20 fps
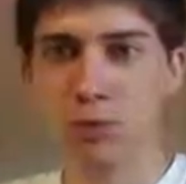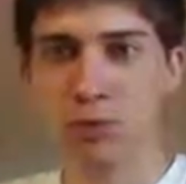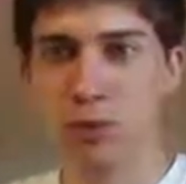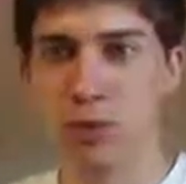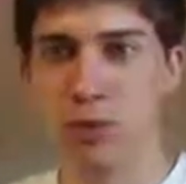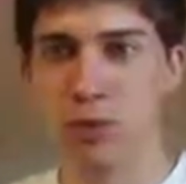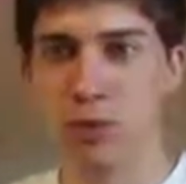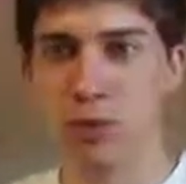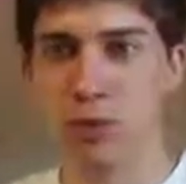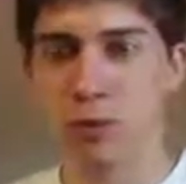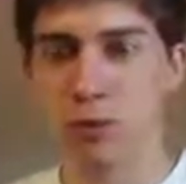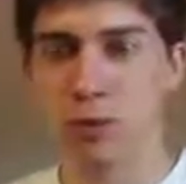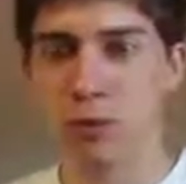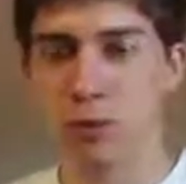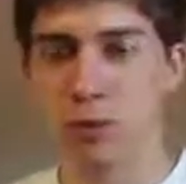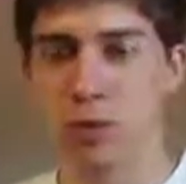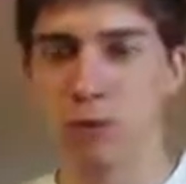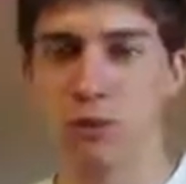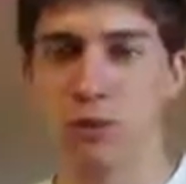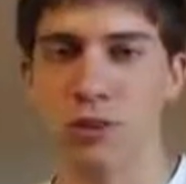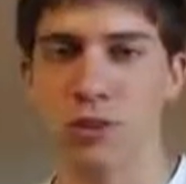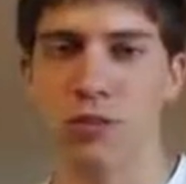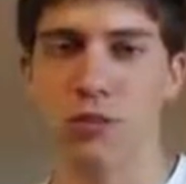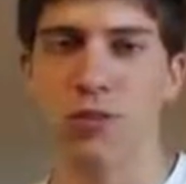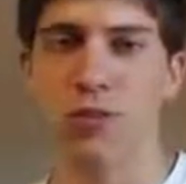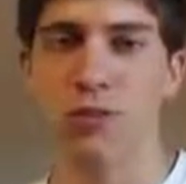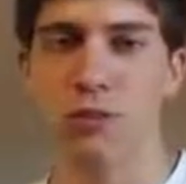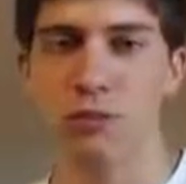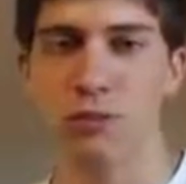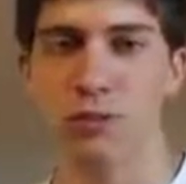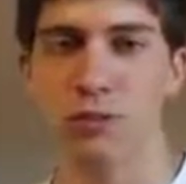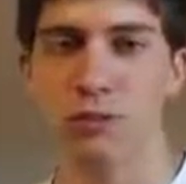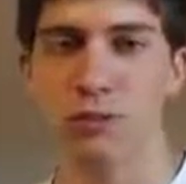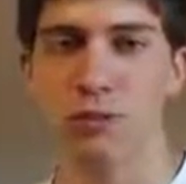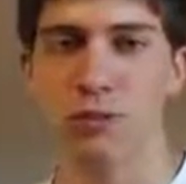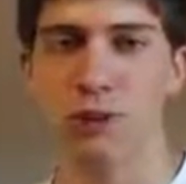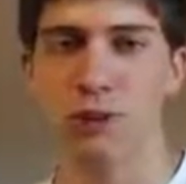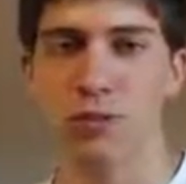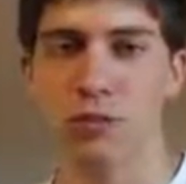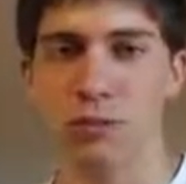your typical blue screen, if you've seen
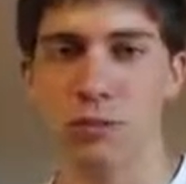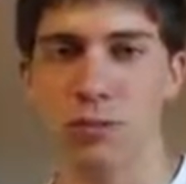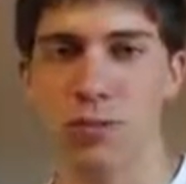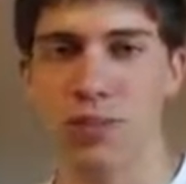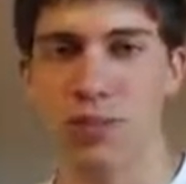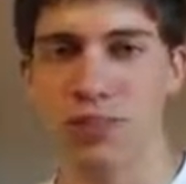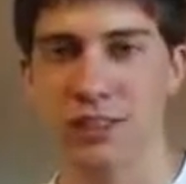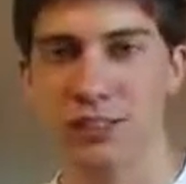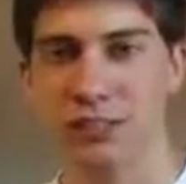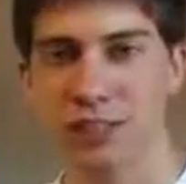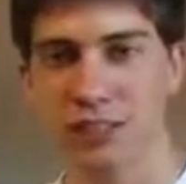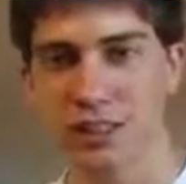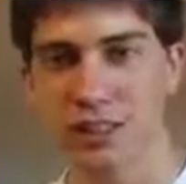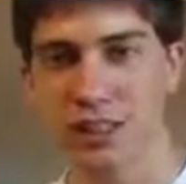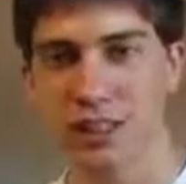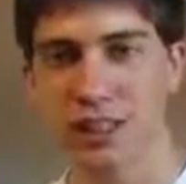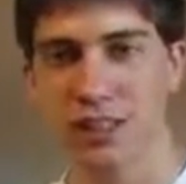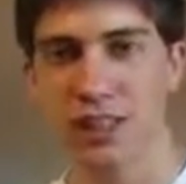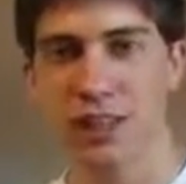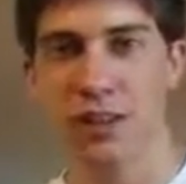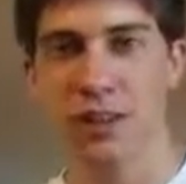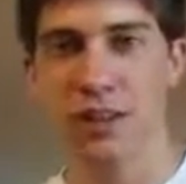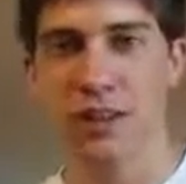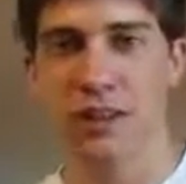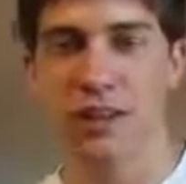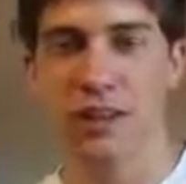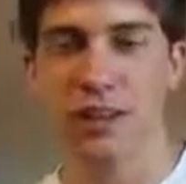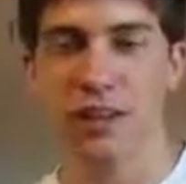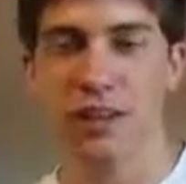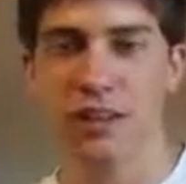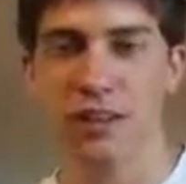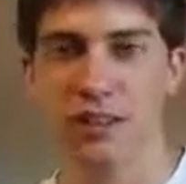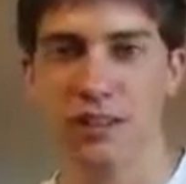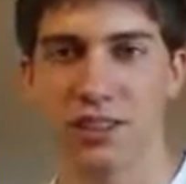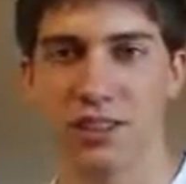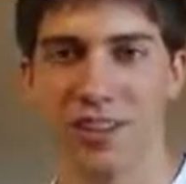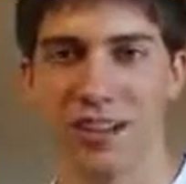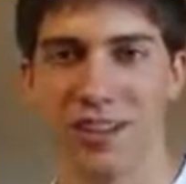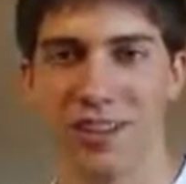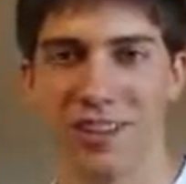one, BSOD, and it's
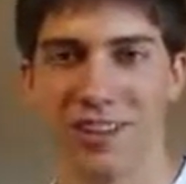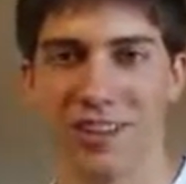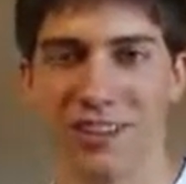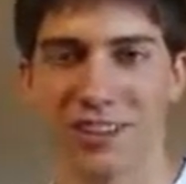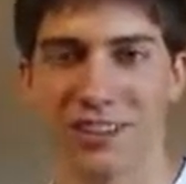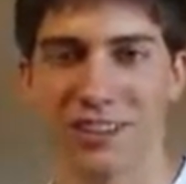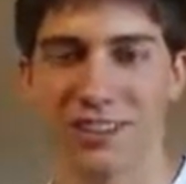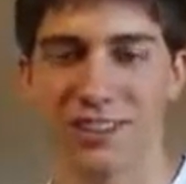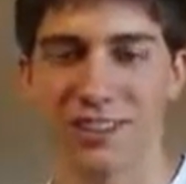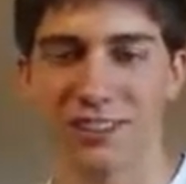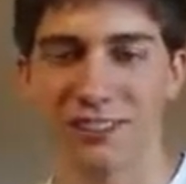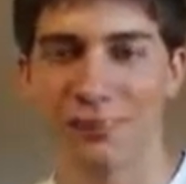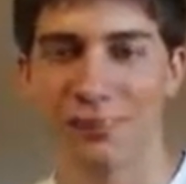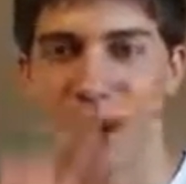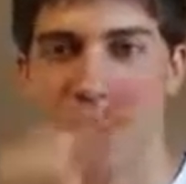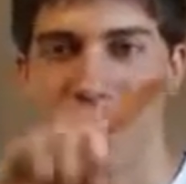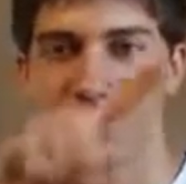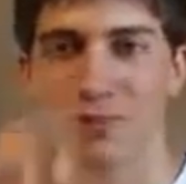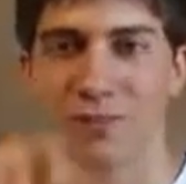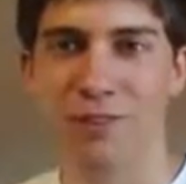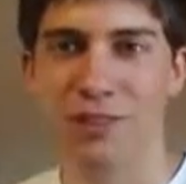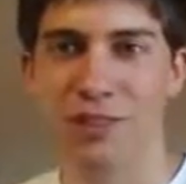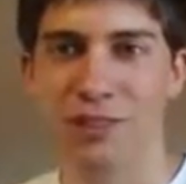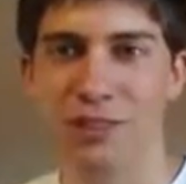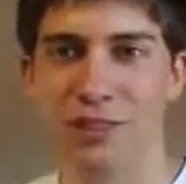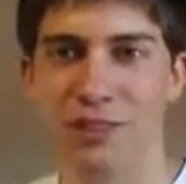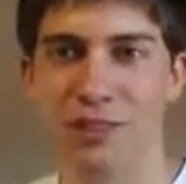gonna have like a little smiley face.